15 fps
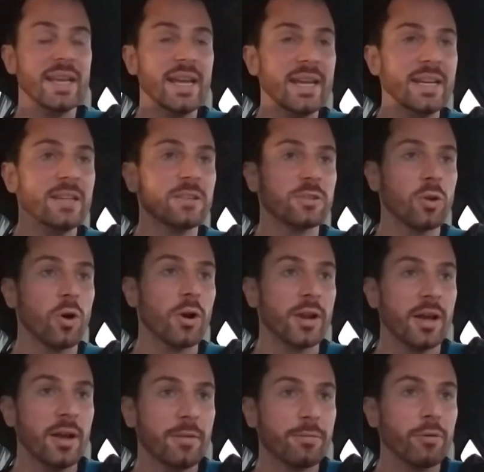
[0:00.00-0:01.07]
any sort
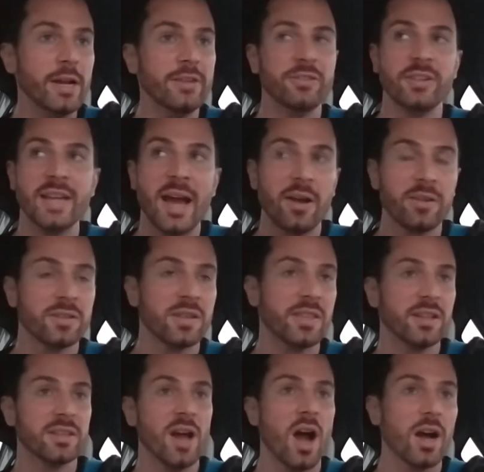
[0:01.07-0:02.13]
of reaching out to the
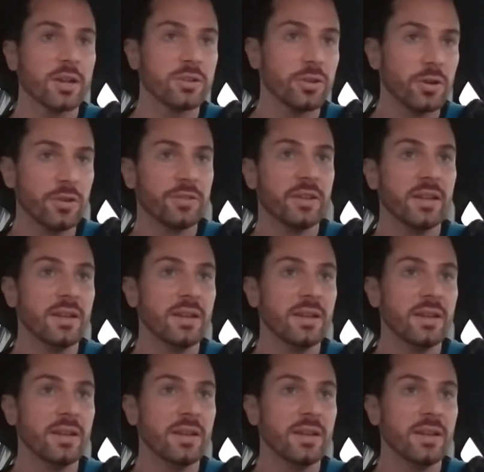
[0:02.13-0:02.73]
doctors,